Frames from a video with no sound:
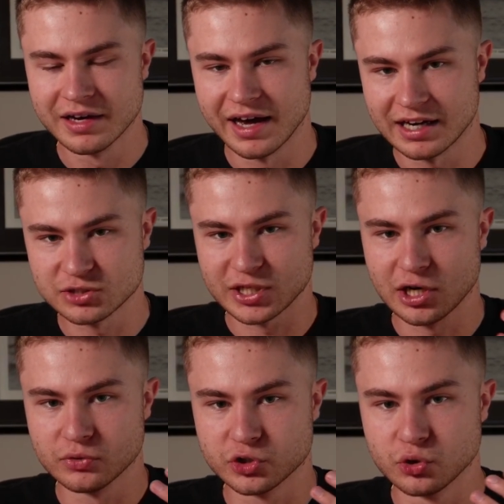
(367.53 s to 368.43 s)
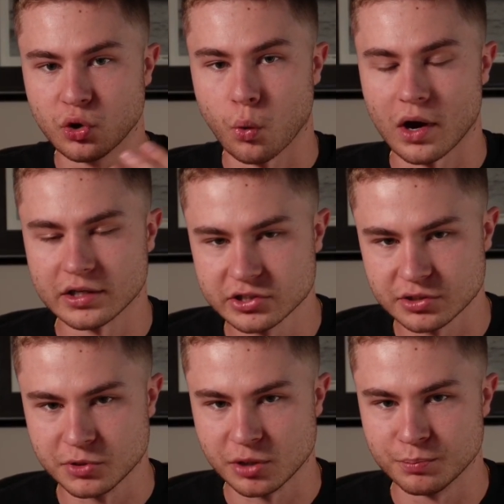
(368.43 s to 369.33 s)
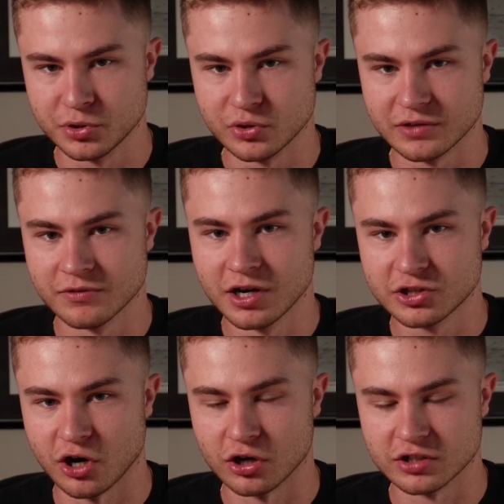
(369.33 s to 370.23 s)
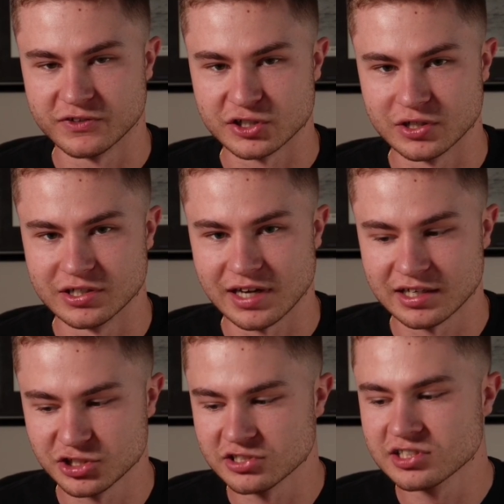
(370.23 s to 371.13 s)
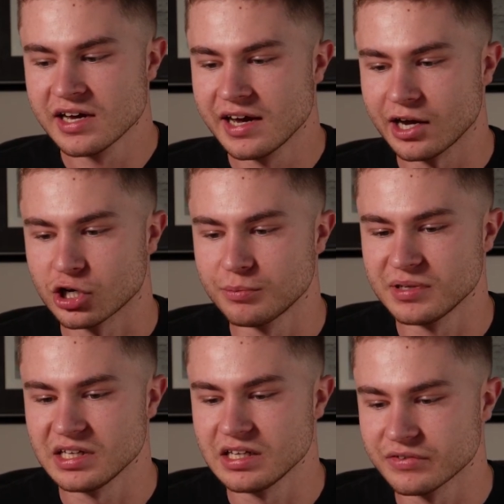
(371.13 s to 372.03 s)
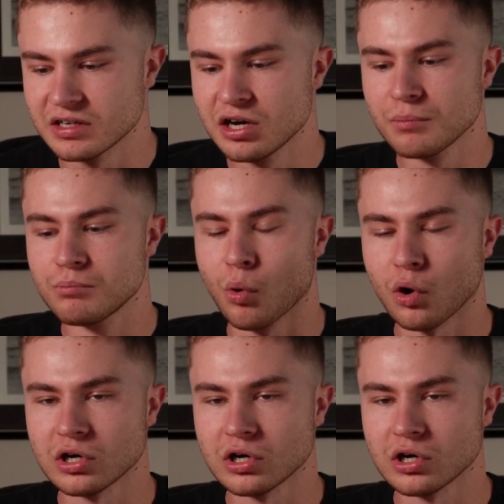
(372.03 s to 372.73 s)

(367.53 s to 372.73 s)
And as we go to quantum computing to artificial intelligence, it could be even more